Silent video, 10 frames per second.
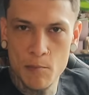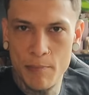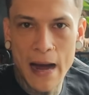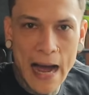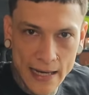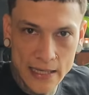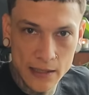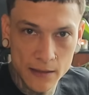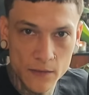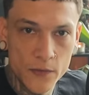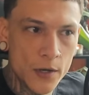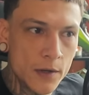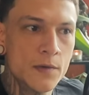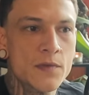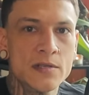body. The
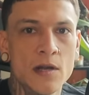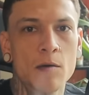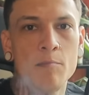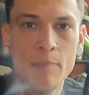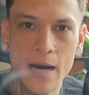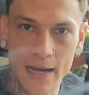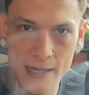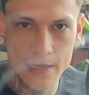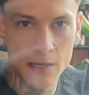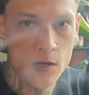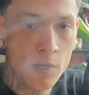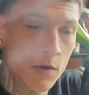Earth is our body.